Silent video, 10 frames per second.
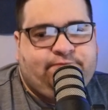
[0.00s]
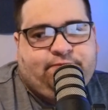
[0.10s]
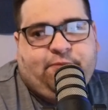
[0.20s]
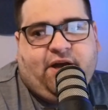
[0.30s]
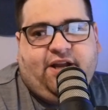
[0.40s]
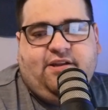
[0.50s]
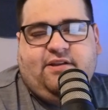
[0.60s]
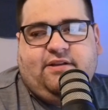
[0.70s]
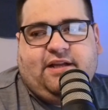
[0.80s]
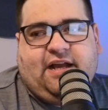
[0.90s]
But
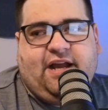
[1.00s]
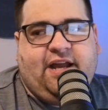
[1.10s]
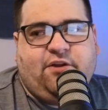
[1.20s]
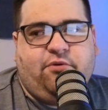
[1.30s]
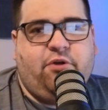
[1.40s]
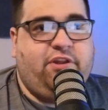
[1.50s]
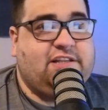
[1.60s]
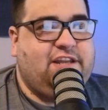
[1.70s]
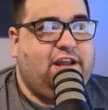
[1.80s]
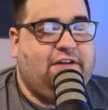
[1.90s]
I don't know that
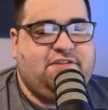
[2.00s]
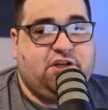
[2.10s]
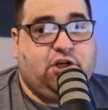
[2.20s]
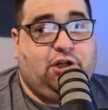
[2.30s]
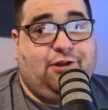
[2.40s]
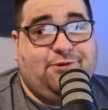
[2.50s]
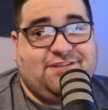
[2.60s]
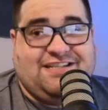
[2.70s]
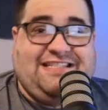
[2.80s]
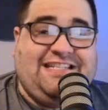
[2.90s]
it's enough to close
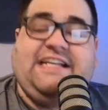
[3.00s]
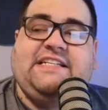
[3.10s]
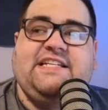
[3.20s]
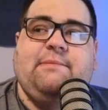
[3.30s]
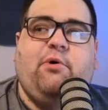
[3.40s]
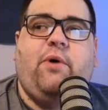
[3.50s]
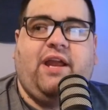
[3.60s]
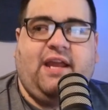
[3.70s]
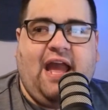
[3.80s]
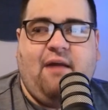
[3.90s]
a
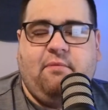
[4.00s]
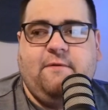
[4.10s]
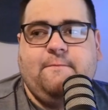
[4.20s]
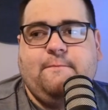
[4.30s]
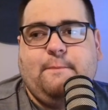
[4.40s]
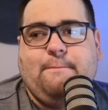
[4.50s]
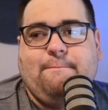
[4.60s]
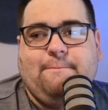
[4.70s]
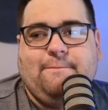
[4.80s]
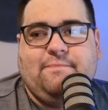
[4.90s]
60-point gap.
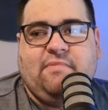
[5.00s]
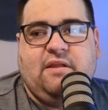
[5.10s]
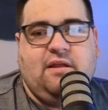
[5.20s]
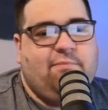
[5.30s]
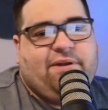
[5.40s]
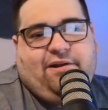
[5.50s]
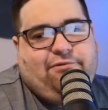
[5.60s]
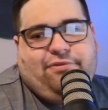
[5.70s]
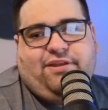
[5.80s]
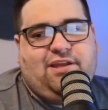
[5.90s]
But I
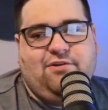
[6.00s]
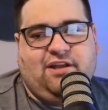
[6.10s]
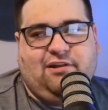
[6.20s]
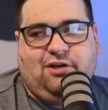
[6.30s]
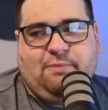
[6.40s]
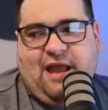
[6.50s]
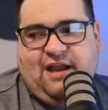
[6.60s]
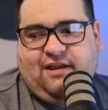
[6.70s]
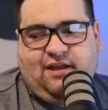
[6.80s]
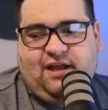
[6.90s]
don't think you can look
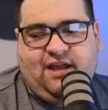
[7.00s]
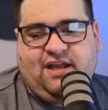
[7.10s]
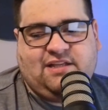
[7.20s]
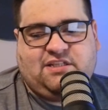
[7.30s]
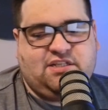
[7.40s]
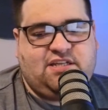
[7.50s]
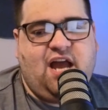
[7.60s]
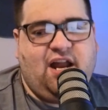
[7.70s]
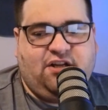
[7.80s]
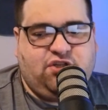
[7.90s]
back. It's just
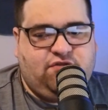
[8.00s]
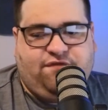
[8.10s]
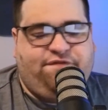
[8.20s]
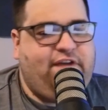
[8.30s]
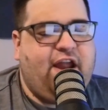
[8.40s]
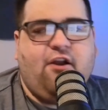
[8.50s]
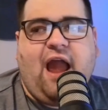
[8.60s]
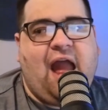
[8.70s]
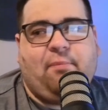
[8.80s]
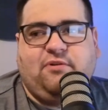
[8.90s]
not a fair
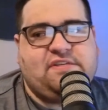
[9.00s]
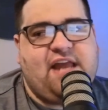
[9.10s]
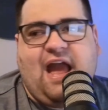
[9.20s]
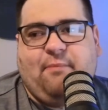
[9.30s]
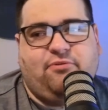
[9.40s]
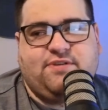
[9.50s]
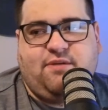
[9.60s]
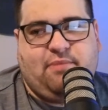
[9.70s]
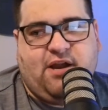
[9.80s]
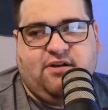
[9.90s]
apples-to-apples
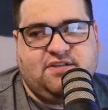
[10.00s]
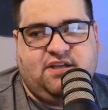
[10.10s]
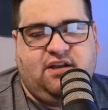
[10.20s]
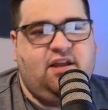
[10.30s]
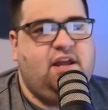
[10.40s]
comparison,